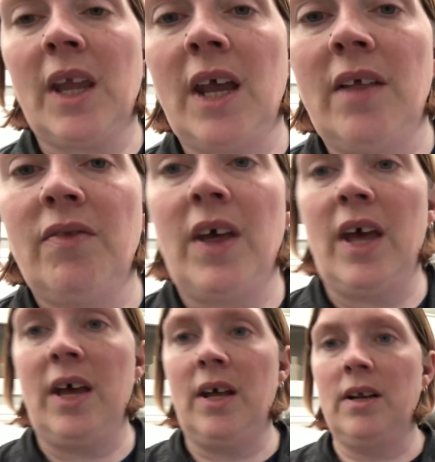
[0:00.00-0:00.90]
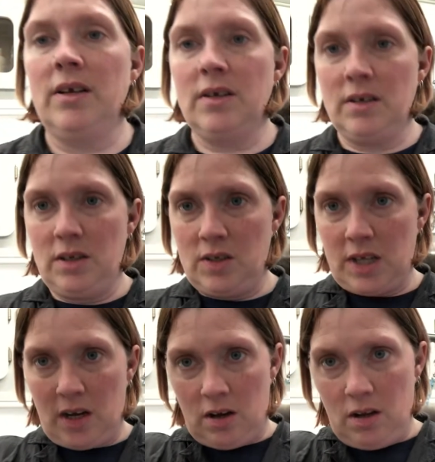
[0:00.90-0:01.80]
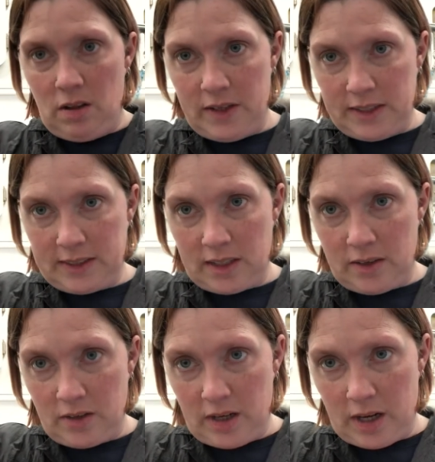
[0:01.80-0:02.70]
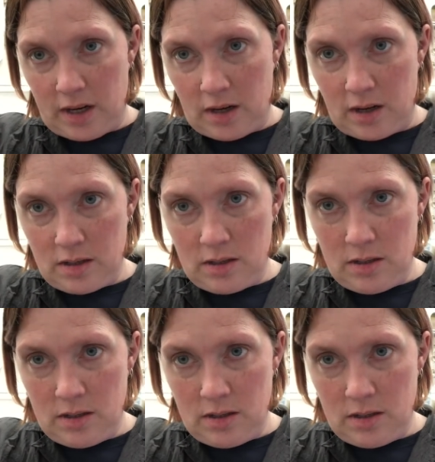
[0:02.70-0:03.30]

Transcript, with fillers: And then you take all this other hair